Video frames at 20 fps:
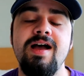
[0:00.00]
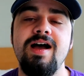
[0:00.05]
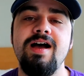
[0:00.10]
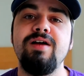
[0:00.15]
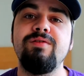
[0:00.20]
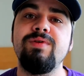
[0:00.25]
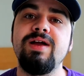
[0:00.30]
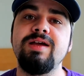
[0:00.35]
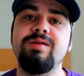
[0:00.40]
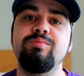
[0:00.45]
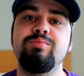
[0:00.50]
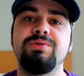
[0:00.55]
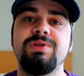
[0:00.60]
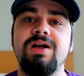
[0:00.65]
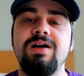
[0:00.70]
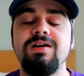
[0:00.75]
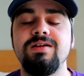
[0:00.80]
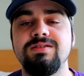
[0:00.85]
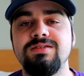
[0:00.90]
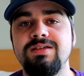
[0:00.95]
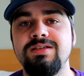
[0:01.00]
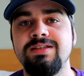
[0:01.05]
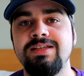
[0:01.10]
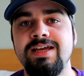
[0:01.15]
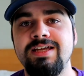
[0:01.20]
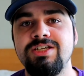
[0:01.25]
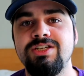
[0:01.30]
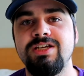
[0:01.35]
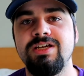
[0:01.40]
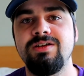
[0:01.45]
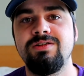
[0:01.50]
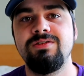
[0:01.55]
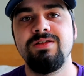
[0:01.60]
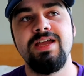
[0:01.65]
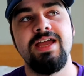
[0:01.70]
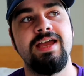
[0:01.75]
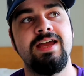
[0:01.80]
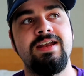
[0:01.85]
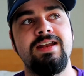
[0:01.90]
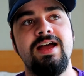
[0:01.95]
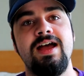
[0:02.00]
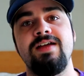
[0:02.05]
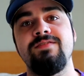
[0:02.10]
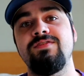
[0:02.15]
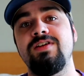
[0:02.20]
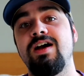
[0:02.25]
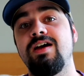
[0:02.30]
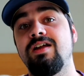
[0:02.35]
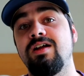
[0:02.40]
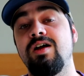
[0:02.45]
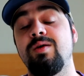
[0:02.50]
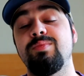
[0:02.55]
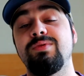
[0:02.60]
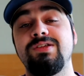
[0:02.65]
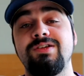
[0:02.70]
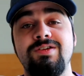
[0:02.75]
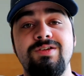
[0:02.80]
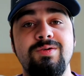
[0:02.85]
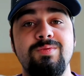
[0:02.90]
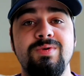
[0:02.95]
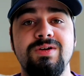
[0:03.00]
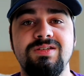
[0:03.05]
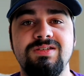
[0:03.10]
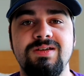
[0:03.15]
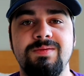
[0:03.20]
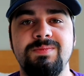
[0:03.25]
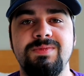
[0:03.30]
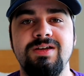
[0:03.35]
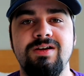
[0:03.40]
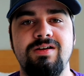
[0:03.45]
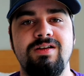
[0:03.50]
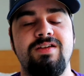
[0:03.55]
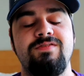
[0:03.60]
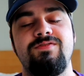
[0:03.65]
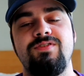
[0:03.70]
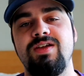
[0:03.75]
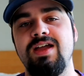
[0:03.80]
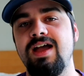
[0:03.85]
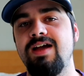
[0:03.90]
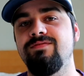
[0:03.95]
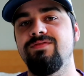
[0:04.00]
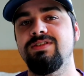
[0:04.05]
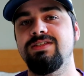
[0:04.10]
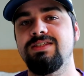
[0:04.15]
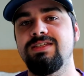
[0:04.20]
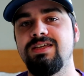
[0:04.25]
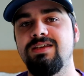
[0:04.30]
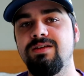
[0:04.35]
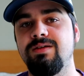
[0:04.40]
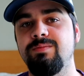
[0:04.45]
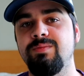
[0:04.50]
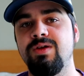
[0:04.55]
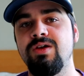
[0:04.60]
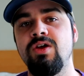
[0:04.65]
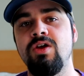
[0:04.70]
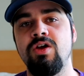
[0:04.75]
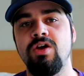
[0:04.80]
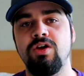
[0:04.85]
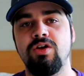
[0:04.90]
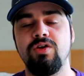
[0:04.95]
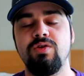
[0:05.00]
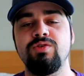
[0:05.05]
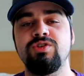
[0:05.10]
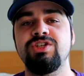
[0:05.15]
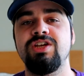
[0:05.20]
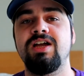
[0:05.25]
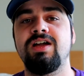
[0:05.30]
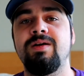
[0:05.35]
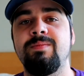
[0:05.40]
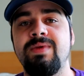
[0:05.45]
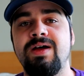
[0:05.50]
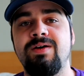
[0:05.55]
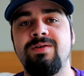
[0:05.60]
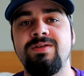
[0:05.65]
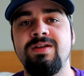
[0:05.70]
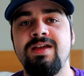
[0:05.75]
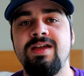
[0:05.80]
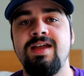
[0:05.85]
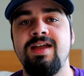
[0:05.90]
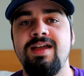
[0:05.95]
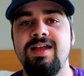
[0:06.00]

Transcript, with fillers: I write blogs on that channel, and I've got a couple of new ones up there. If you haven't seen them, go check them out.